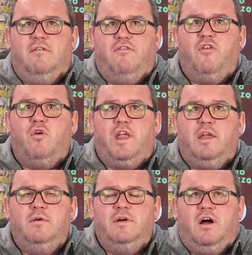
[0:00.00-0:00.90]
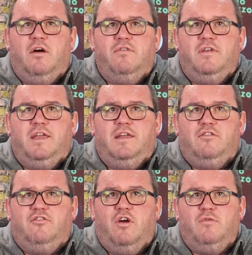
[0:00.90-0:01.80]
for you on the
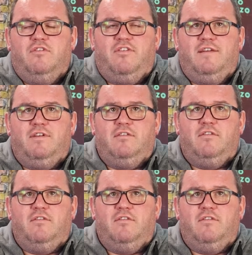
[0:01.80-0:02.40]
show this evening.